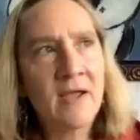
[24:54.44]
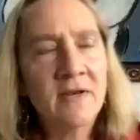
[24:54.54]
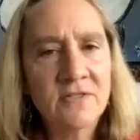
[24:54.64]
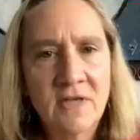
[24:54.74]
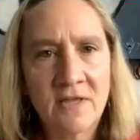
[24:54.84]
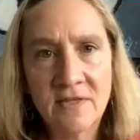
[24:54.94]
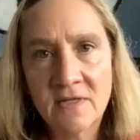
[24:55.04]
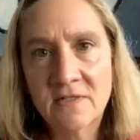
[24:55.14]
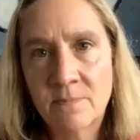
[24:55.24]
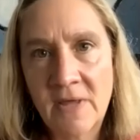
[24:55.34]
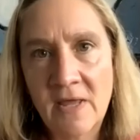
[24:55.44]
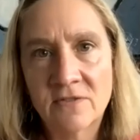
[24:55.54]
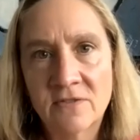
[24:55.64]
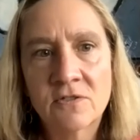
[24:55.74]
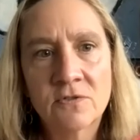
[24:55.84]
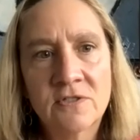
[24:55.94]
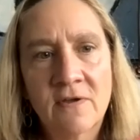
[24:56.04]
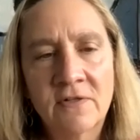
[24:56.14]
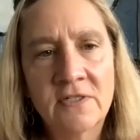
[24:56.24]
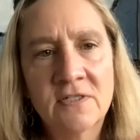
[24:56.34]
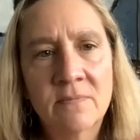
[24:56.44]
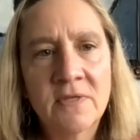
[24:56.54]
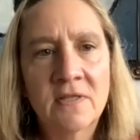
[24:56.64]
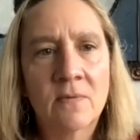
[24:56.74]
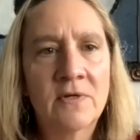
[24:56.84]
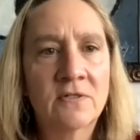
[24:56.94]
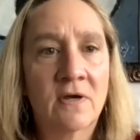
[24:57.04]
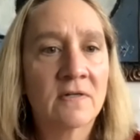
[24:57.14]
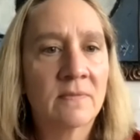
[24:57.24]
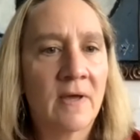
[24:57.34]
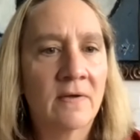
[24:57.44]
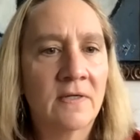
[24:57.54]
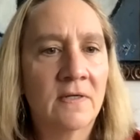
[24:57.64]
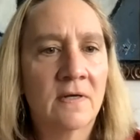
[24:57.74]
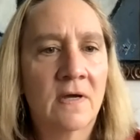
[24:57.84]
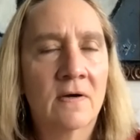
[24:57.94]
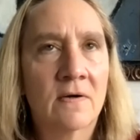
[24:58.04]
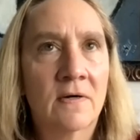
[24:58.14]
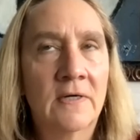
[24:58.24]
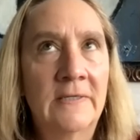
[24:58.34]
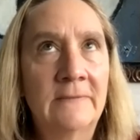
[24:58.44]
honestly, I think it depends. So definitely something that we talked about in our,